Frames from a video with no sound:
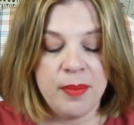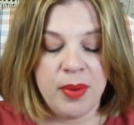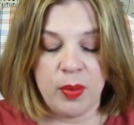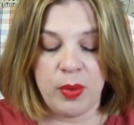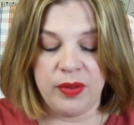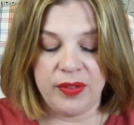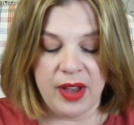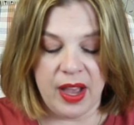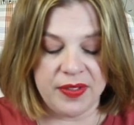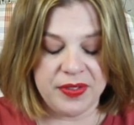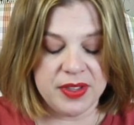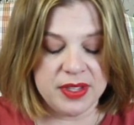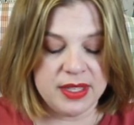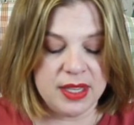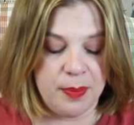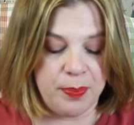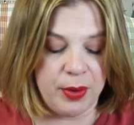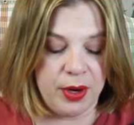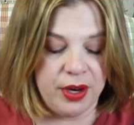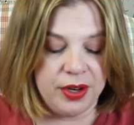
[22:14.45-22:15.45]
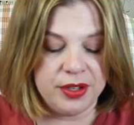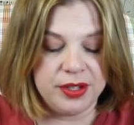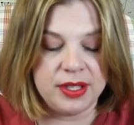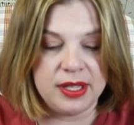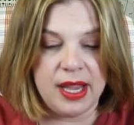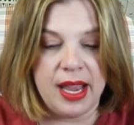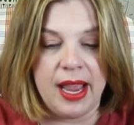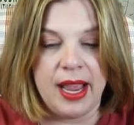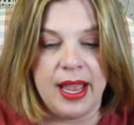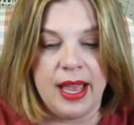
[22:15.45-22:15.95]
But we've got the
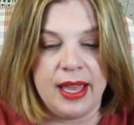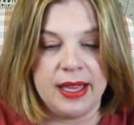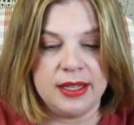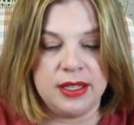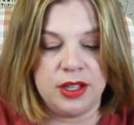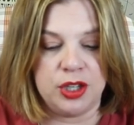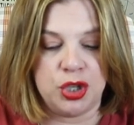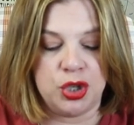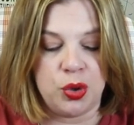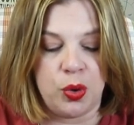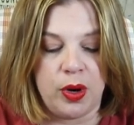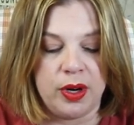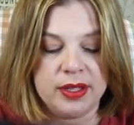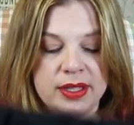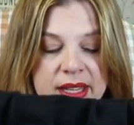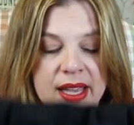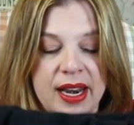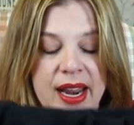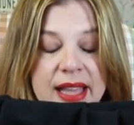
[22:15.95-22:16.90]
zippers and the shorts.